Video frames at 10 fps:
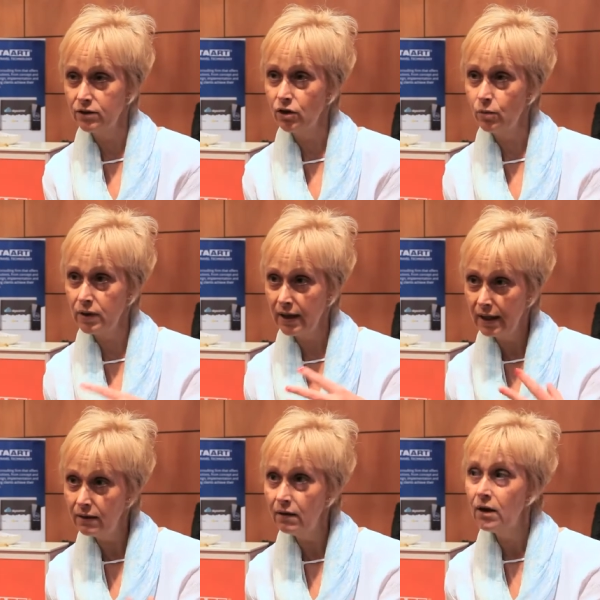So
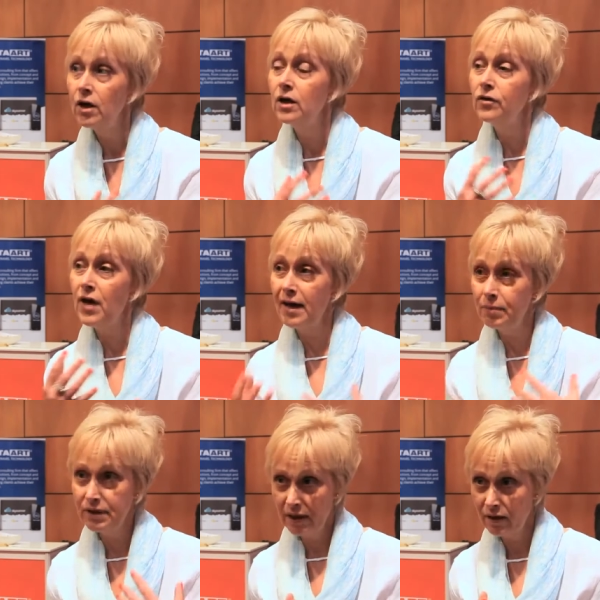within
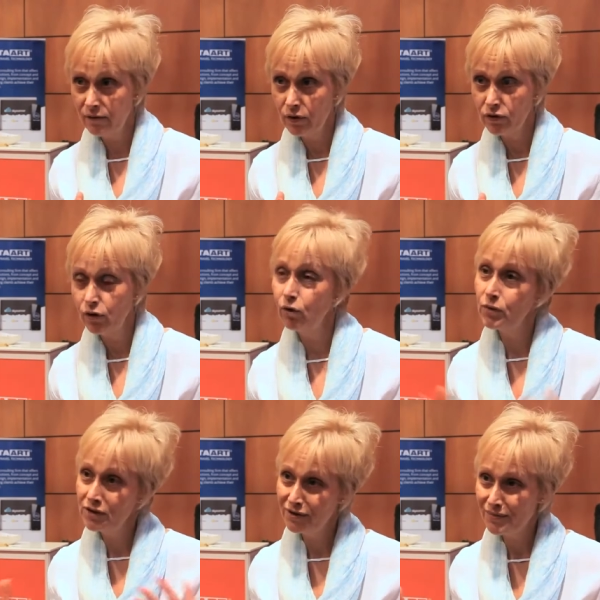that particular vertical,
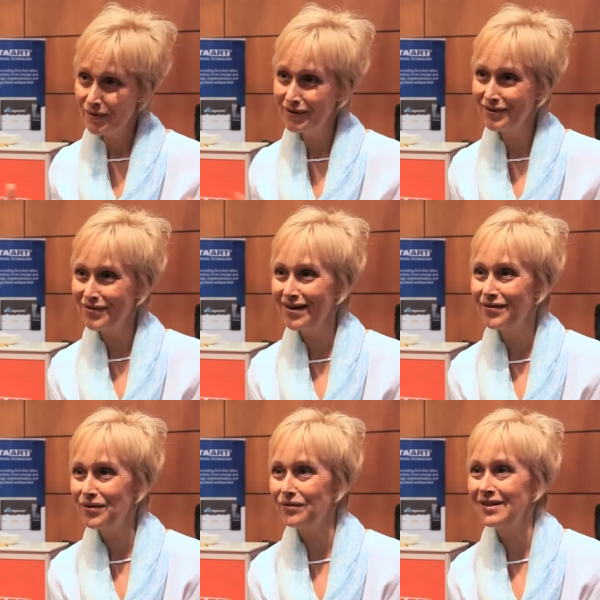which is the one that's
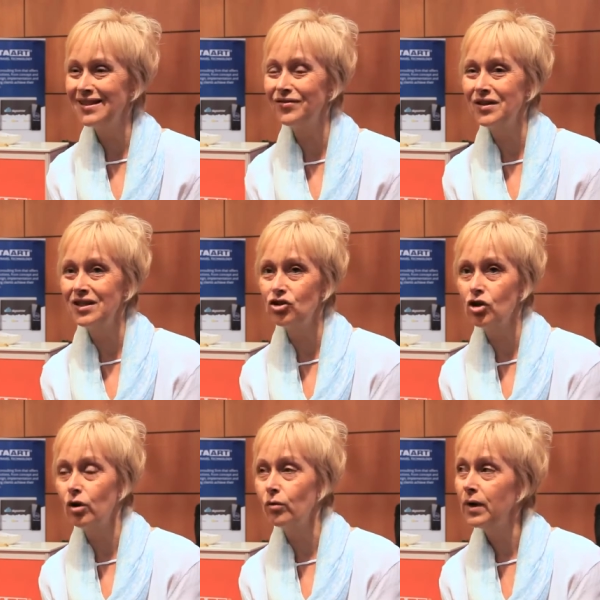relevant, obviously, for this
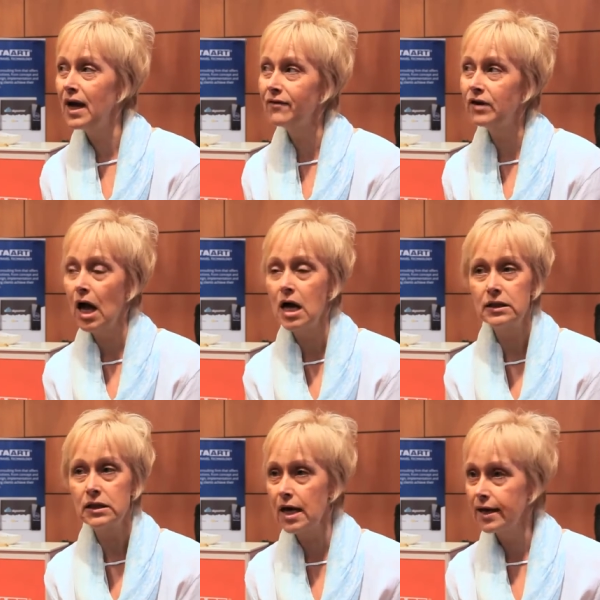show, we have
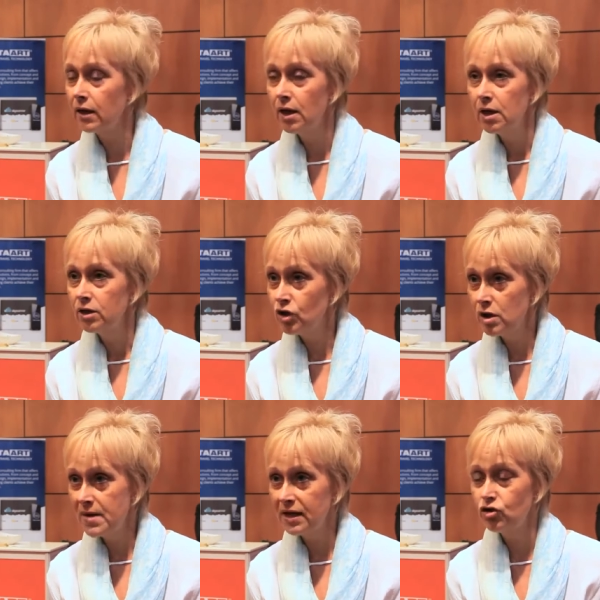clients like
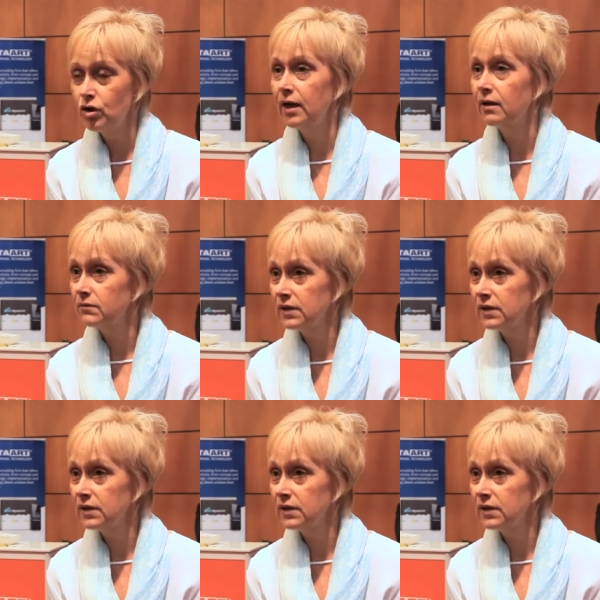Triometric,